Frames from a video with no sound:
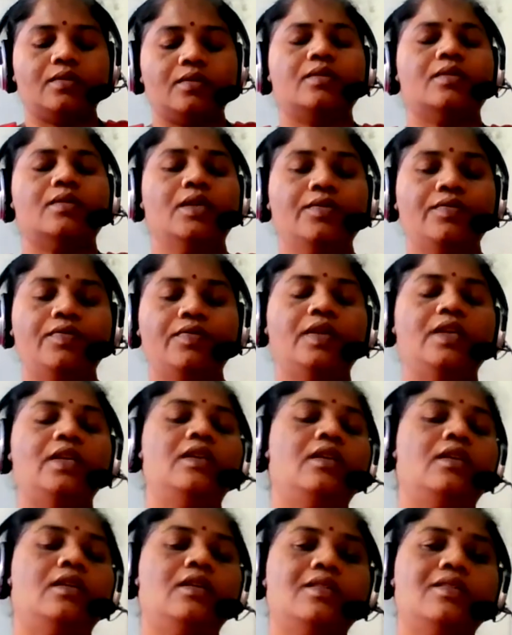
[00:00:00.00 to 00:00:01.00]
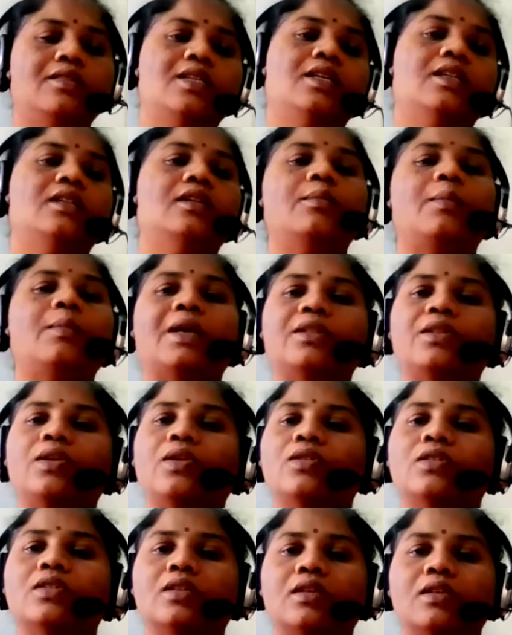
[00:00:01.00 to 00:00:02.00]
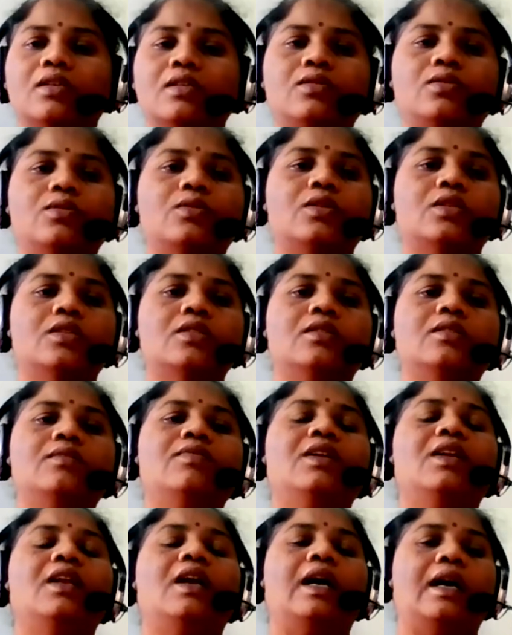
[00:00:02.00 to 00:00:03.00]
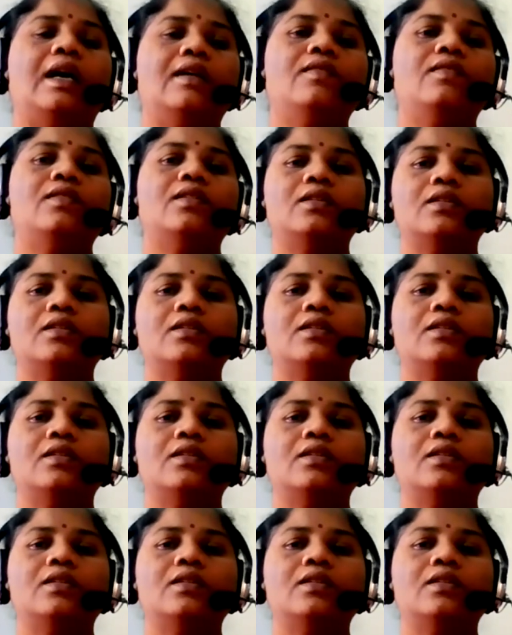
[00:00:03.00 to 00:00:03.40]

if we see the mythological stories, it will have